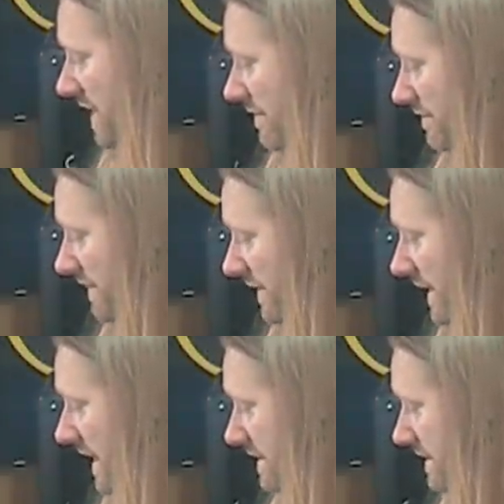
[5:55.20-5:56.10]
amp,
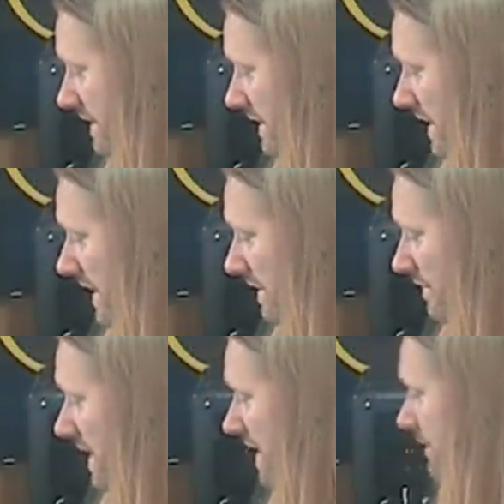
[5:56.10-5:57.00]
nonetheless.
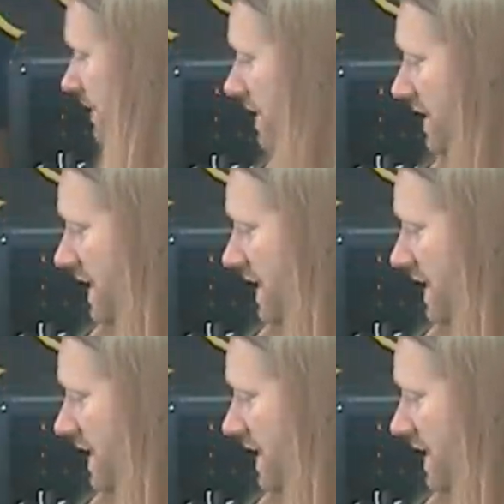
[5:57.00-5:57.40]
Um, if